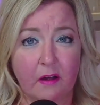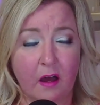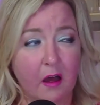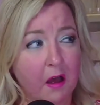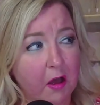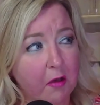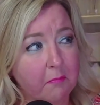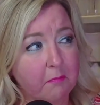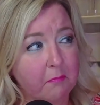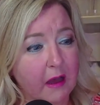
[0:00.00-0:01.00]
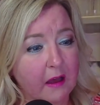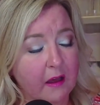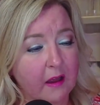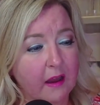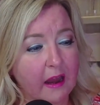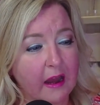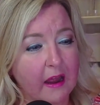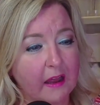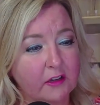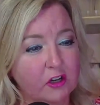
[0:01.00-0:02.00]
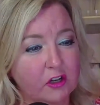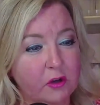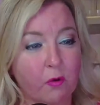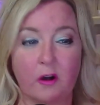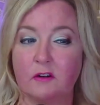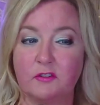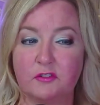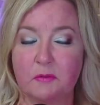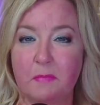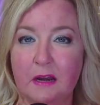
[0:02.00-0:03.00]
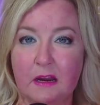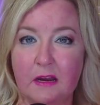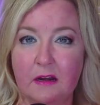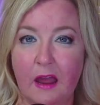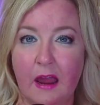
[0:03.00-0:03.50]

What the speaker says: And you're submitting